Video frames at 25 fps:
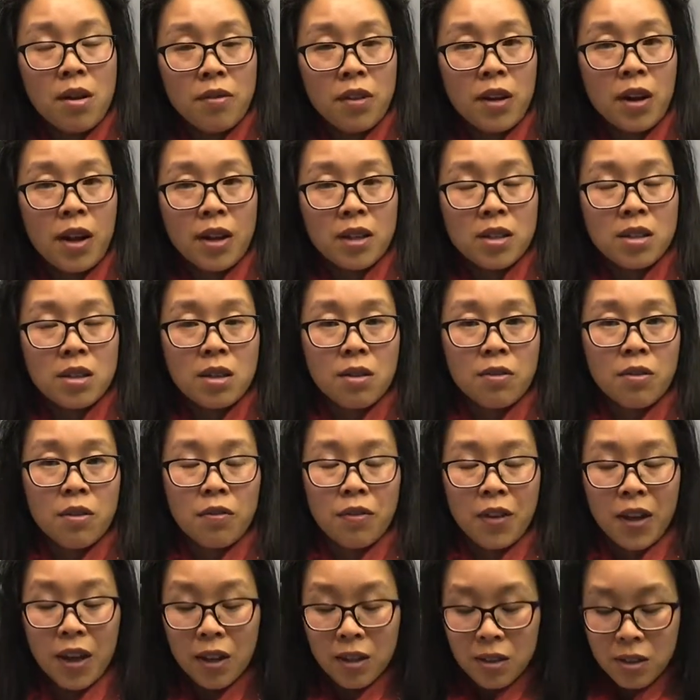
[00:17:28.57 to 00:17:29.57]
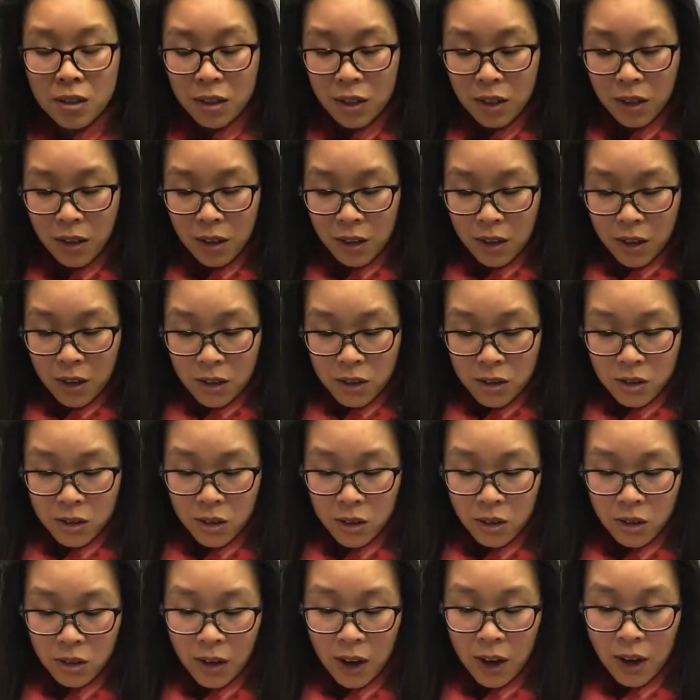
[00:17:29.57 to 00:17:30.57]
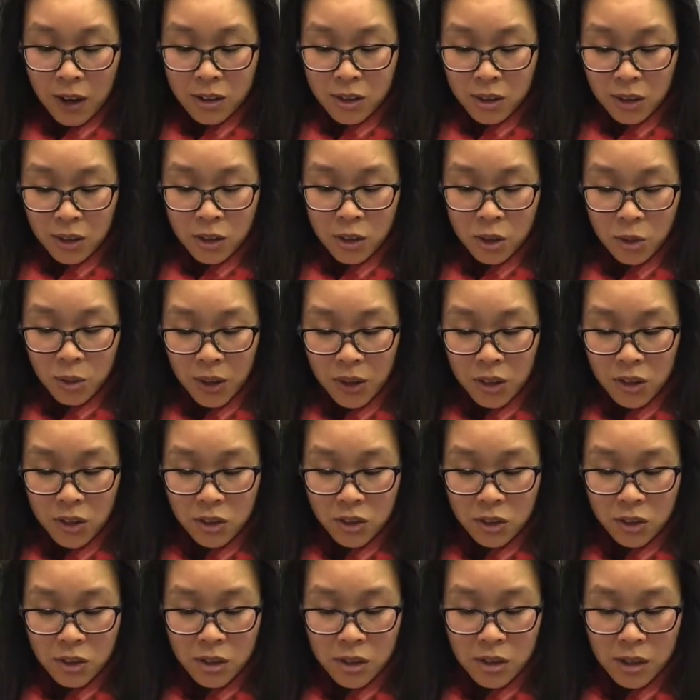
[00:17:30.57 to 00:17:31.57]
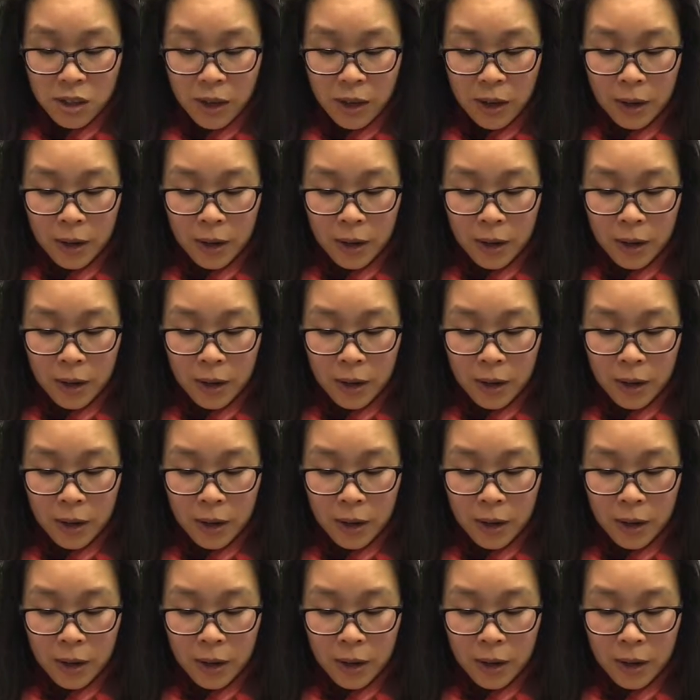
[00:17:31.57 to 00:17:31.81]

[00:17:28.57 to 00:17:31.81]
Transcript: a laxative effect. So ask those questions.